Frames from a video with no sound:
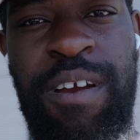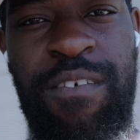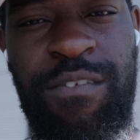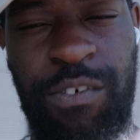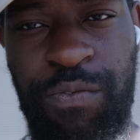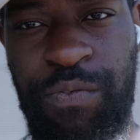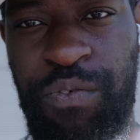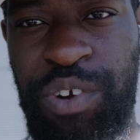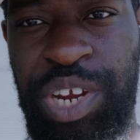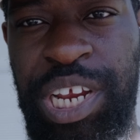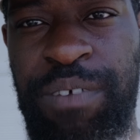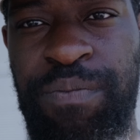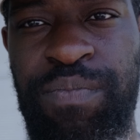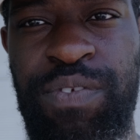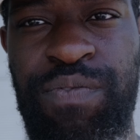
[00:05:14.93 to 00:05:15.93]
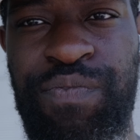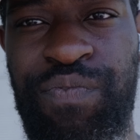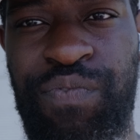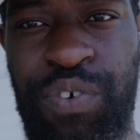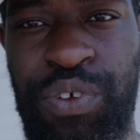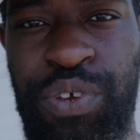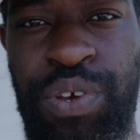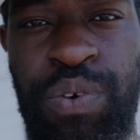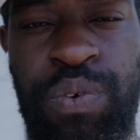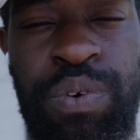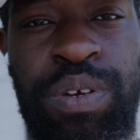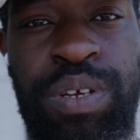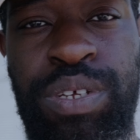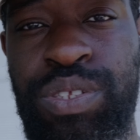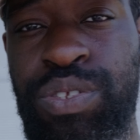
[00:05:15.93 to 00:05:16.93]
for free for
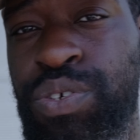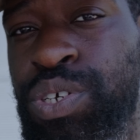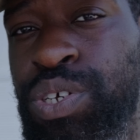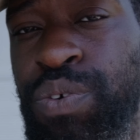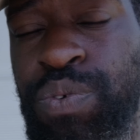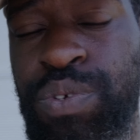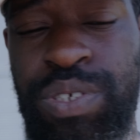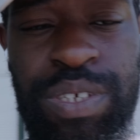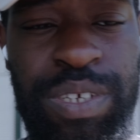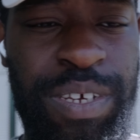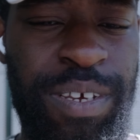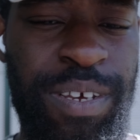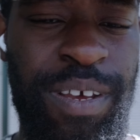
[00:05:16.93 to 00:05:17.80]
you to use.